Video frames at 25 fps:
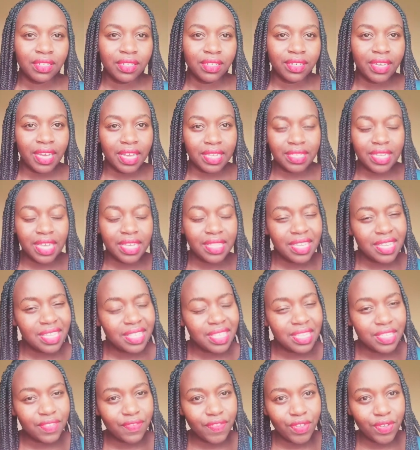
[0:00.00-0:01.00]
Guys, I think
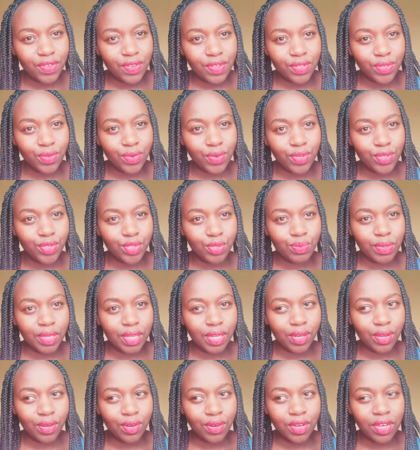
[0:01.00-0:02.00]
this video is going to be
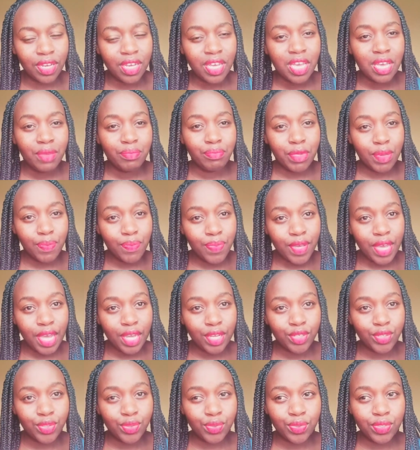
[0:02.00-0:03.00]
long. Maybe I
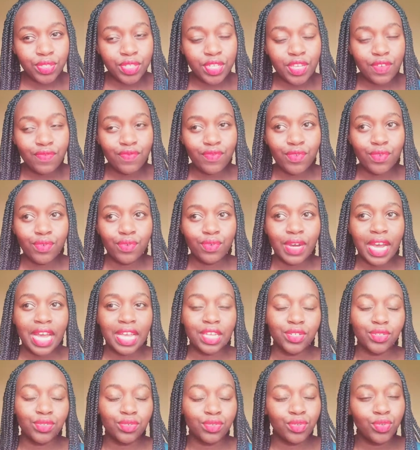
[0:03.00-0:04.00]
should do
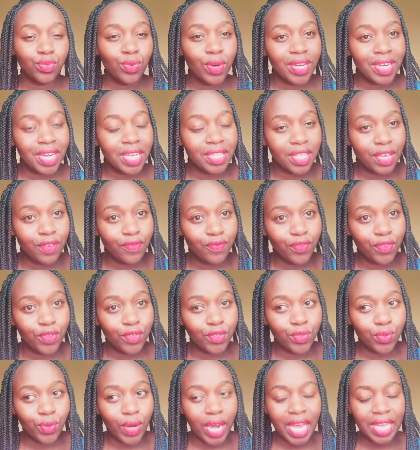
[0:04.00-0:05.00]
another
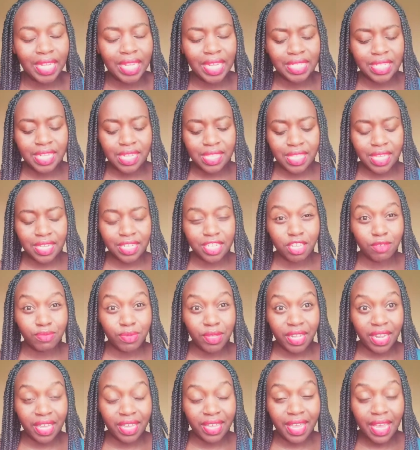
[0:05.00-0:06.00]
video highlighting the tips
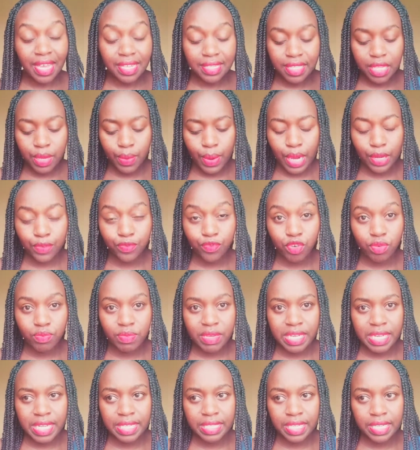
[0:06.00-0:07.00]
that I guess they worked for me
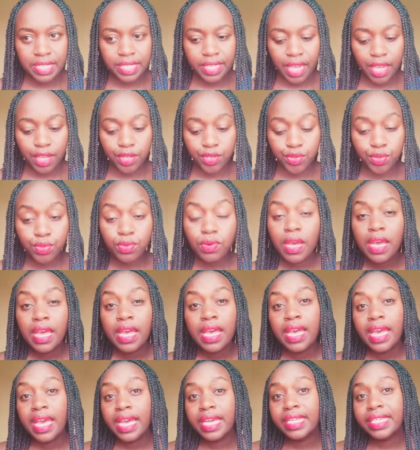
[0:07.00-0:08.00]
in HSK2.
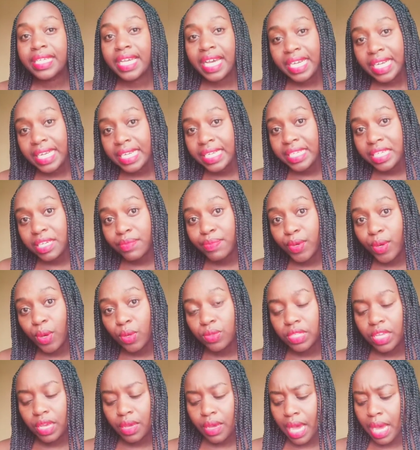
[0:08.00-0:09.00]
And currently,
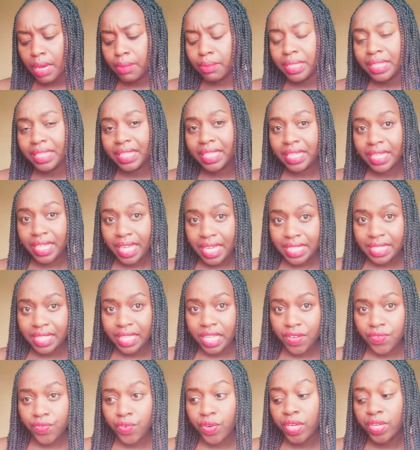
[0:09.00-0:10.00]
because I'm in the next
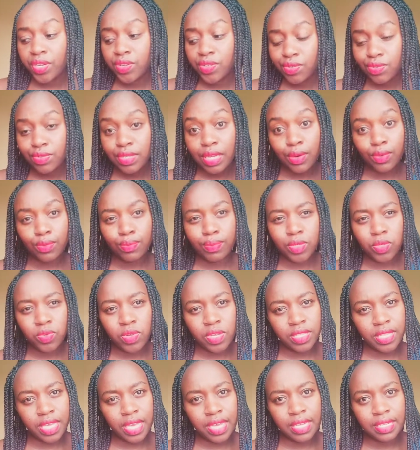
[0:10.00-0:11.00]
level and soon I will be
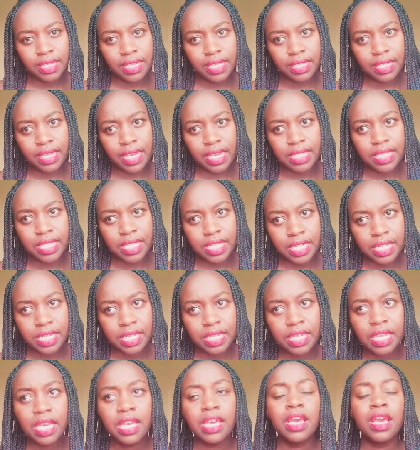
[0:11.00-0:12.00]
doing the
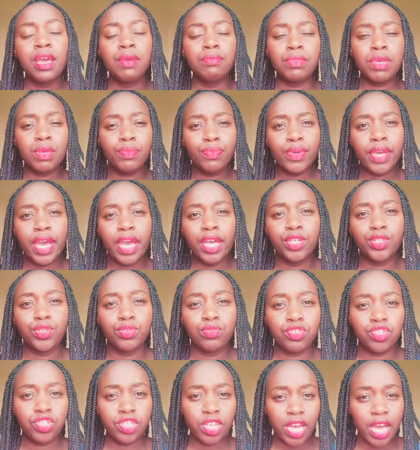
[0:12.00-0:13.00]
HSK3, maybe I
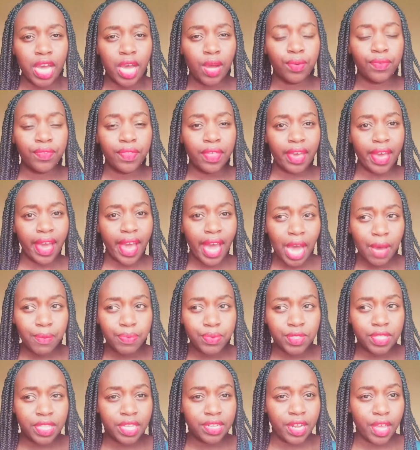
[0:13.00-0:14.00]
should share out the
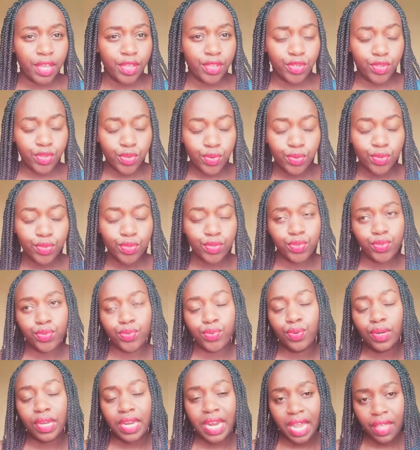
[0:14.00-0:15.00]
apps that I used
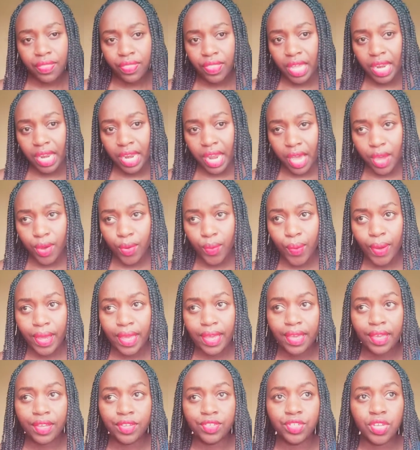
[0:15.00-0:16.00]
to learn the
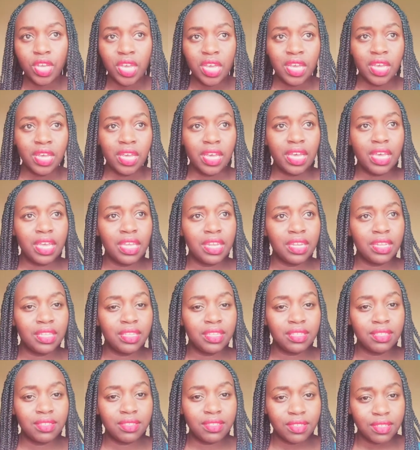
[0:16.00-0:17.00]
language,
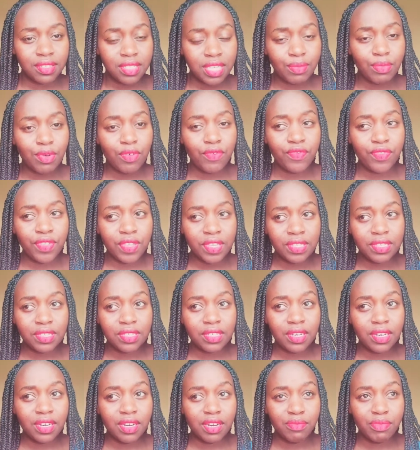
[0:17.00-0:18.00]
and some of these
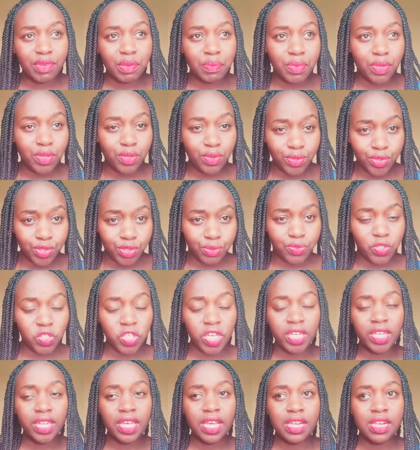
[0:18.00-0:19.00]
maybe YouTube
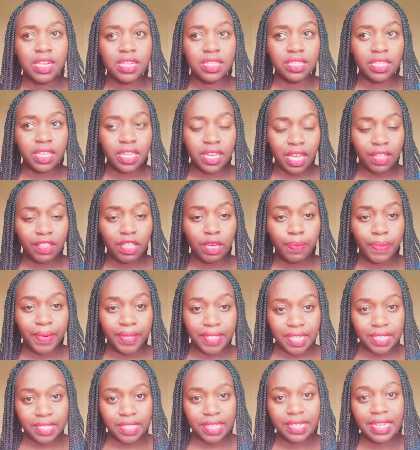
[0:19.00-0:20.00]
channels and other
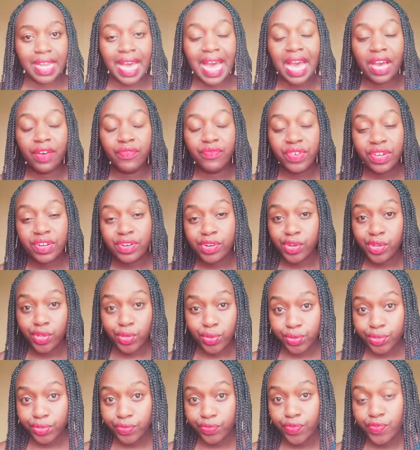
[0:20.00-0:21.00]
places that are very
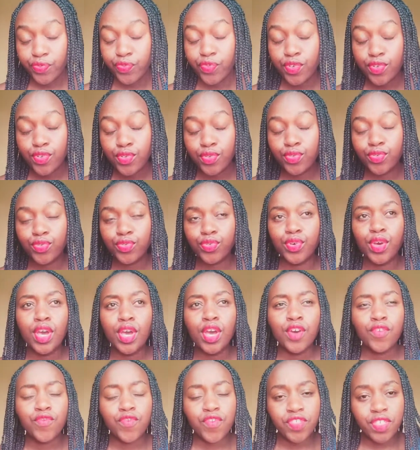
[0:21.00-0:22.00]
useful for you
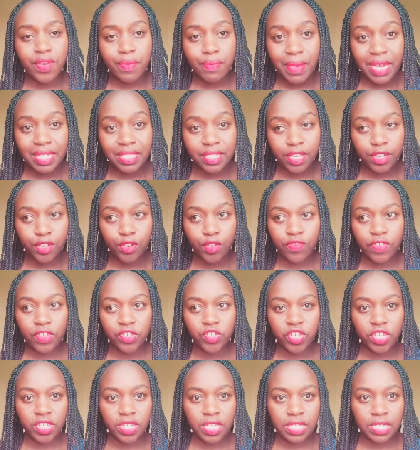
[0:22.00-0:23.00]
for the mastery of the
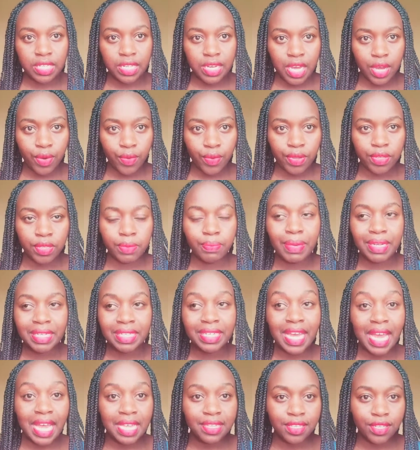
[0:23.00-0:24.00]
Chinese language. But
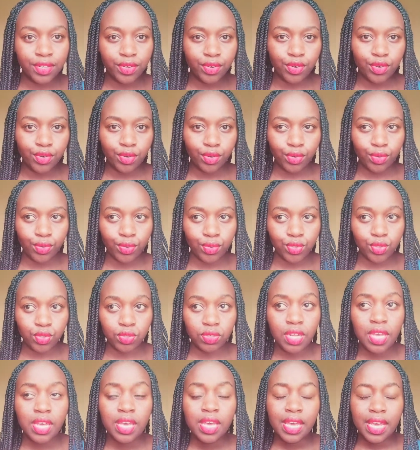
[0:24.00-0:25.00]
guys, in
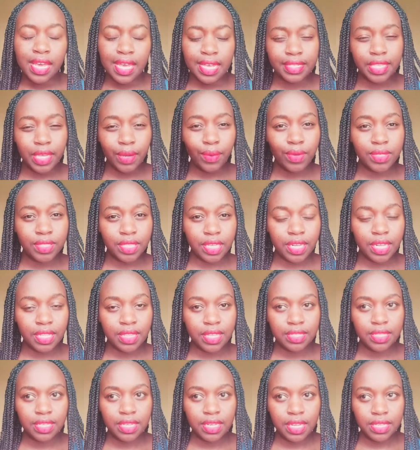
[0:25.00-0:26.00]
conclusion, as I was studying
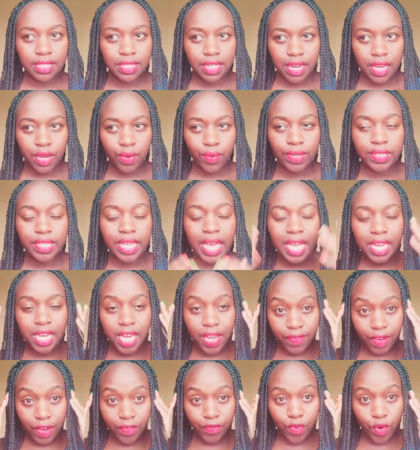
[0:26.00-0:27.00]
the Chinese language, I
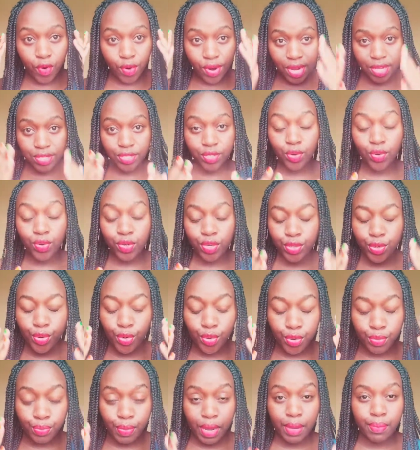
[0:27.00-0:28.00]
never focused only
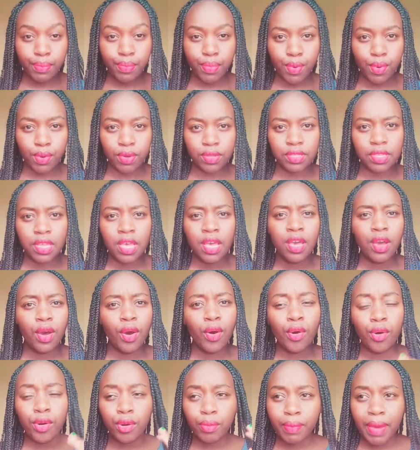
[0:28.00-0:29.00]
on my books,
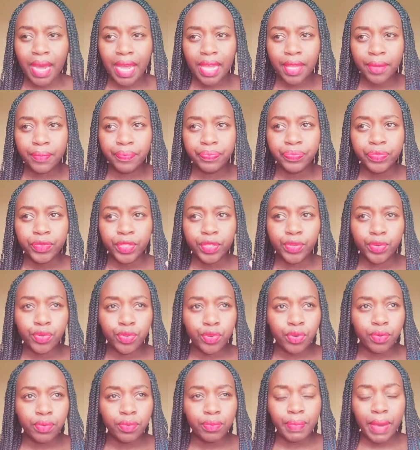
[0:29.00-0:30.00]
on my, you
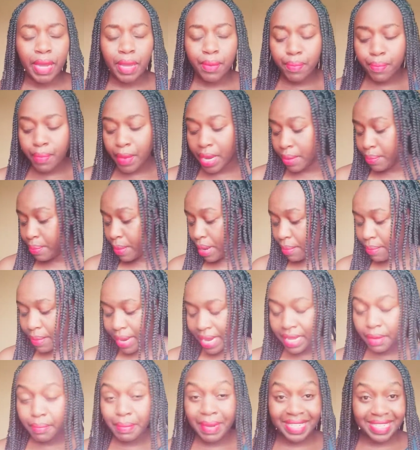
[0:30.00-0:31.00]
know,
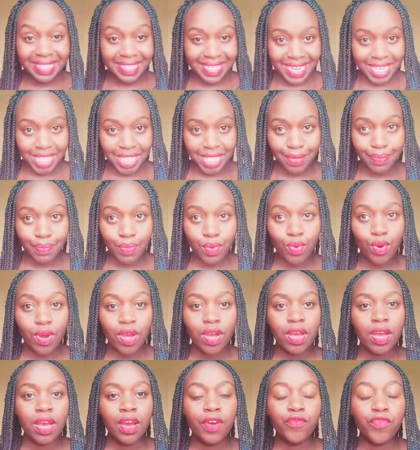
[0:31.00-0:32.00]
my textbook.
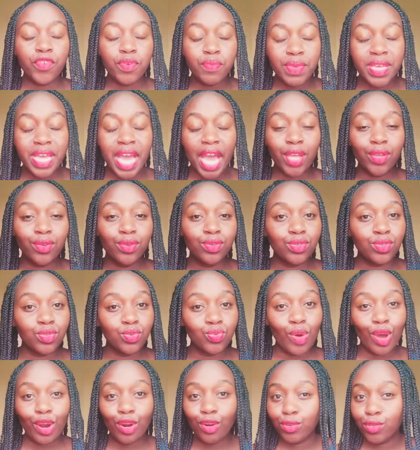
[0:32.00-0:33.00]
For me, I used to
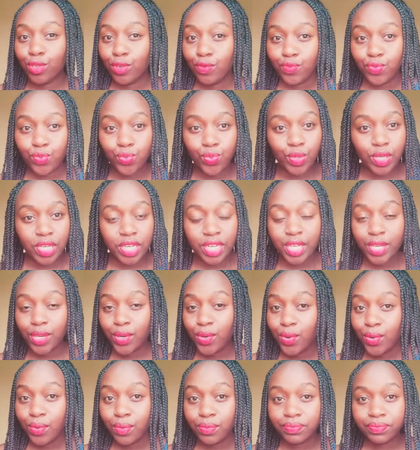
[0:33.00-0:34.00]
do a lot of
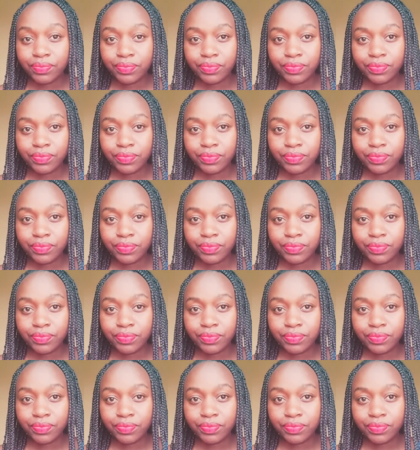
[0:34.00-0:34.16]
Duolingo,